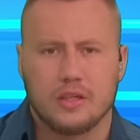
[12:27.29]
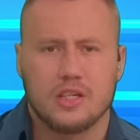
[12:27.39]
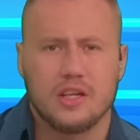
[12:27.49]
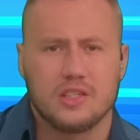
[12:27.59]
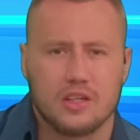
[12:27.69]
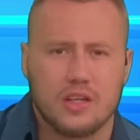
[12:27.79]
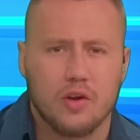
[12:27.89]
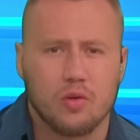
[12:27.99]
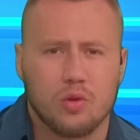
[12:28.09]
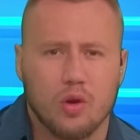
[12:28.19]
sounds like
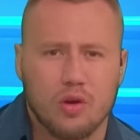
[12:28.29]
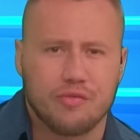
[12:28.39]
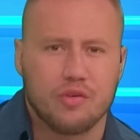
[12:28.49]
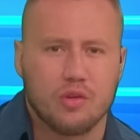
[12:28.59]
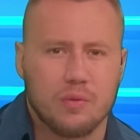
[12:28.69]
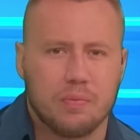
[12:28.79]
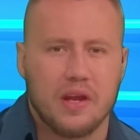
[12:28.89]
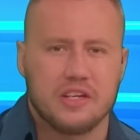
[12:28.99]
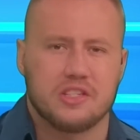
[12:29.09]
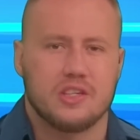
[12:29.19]
Daryl got a few of the
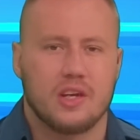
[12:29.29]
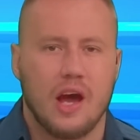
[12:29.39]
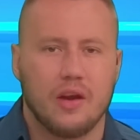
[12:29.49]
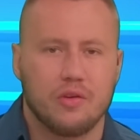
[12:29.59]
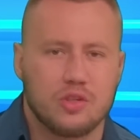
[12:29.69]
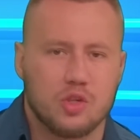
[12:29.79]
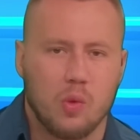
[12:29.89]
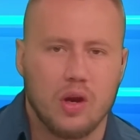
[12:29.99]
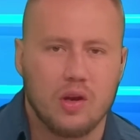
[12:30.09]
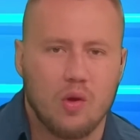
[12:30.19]
places at 100 to
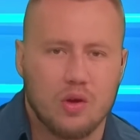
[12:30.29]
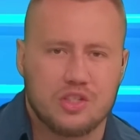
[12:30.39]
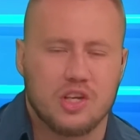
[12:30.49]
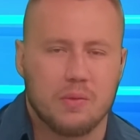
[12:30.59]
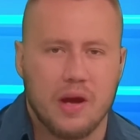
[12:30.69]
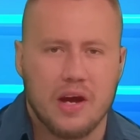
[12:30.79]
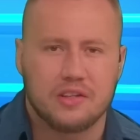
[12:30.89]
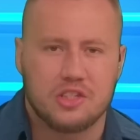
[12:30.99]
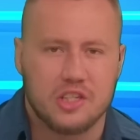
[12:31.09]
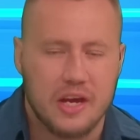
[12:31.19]
1 last time
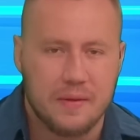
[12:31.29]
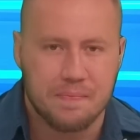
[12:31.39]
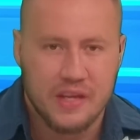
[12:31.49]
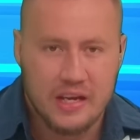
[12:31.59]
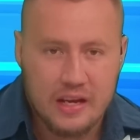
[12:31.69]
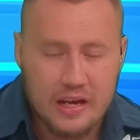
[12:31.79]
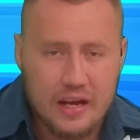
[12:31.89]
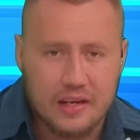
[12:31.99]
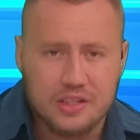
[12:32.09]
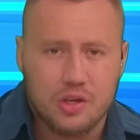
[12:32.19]
out. Um,
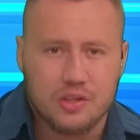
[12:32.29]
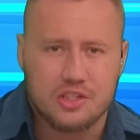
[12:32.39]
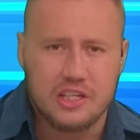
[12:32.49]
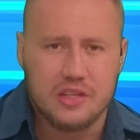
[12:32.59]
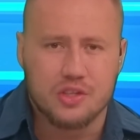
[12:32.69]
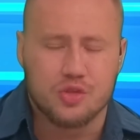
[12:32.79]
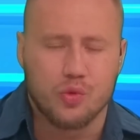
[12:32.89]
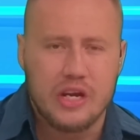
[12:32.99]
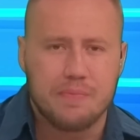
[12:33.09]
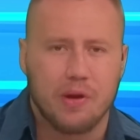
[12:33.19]
uh, let's go and see this
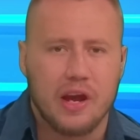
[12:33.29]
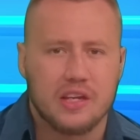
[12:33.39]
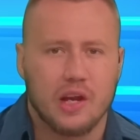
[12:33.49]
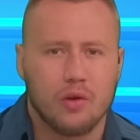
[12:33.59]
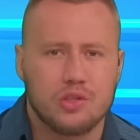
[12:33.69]
replay. Daryl's